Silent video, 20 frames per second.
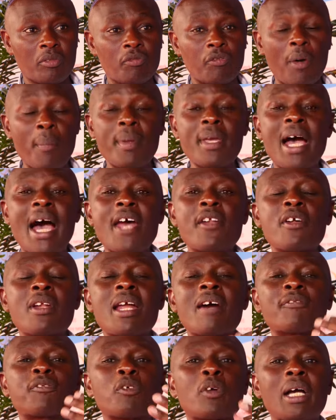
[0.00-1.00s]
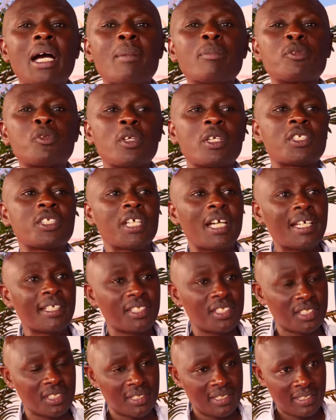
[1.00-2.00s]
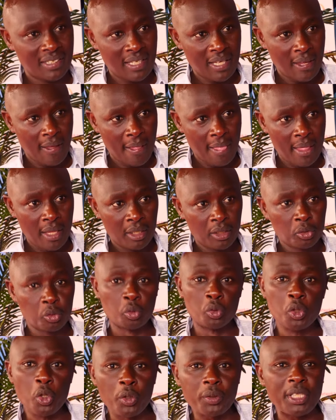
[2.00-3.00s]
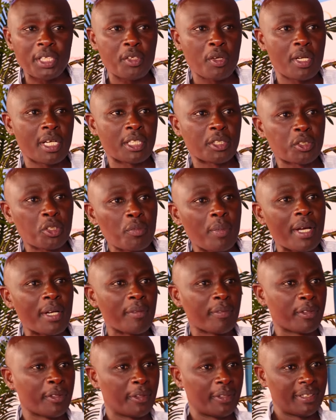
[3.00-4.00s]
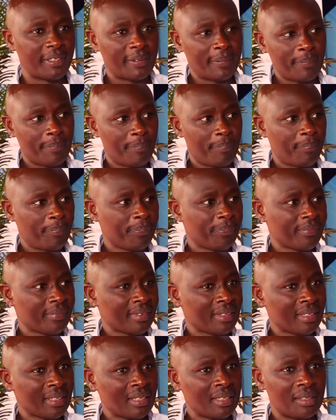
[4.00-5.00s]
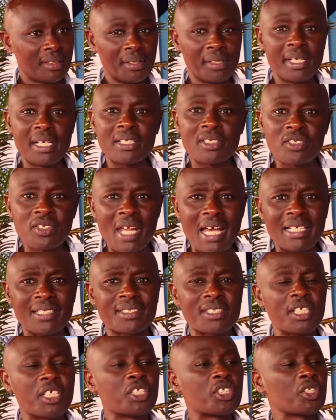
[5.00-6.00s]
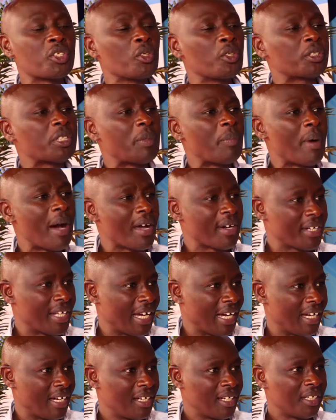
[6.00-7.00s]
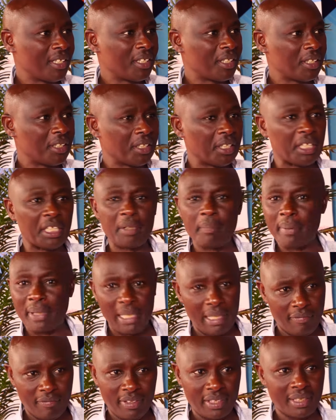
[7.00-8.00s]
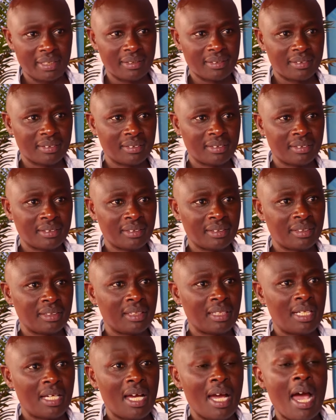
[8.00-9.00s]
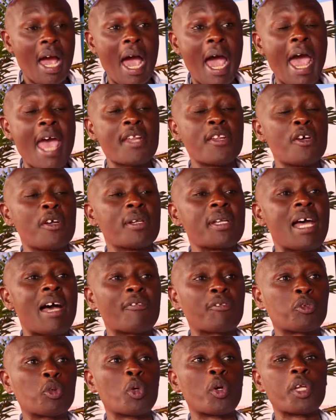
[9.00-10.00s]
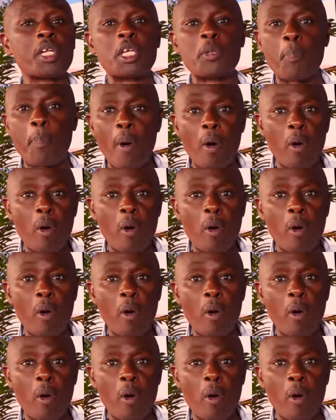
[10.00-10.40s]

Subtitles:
For me, I don't have to come to your church to know that you are a true man of God. Distance is not a barrier in believing. I don't have to greet